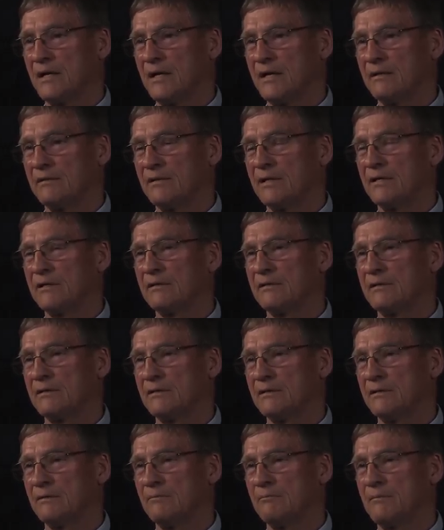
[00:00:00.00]
I think
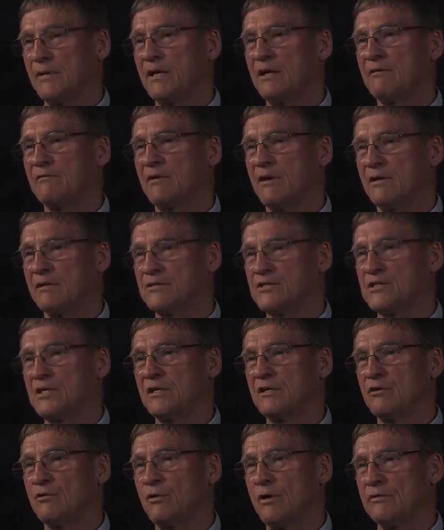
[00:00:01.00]
many of our
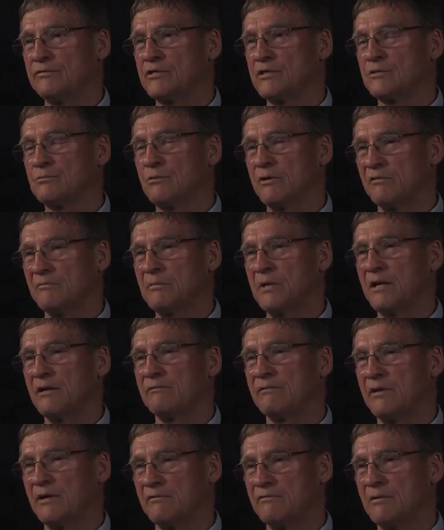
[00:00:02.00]
senior officers would have
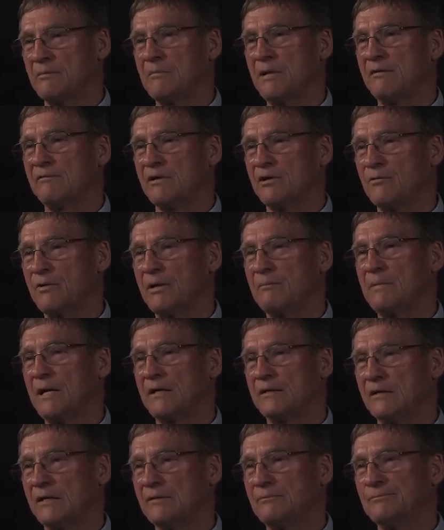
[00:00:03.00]
benefited from having read
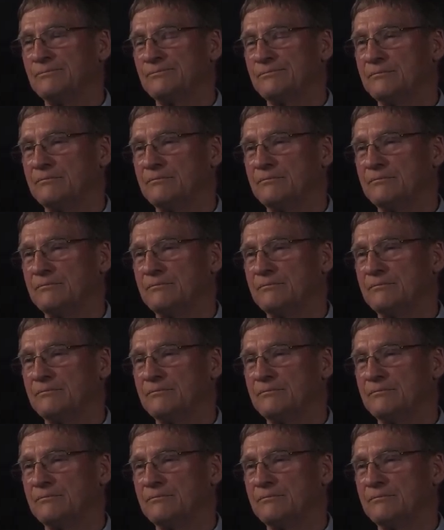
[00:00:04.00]
back then.